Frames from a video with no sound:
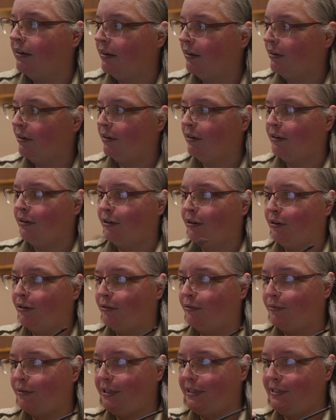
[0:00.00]
Westgate
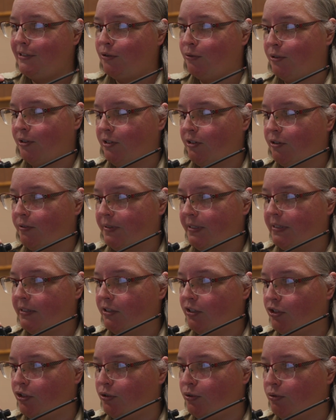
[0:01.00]
has treated all
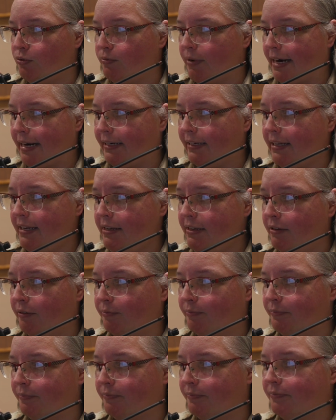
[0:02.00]
of us so
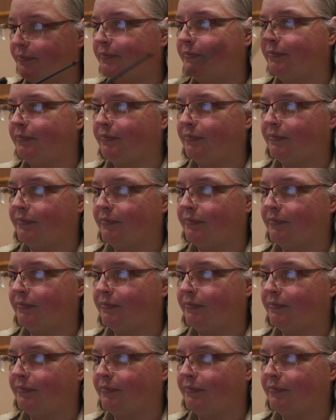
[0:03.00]
well, even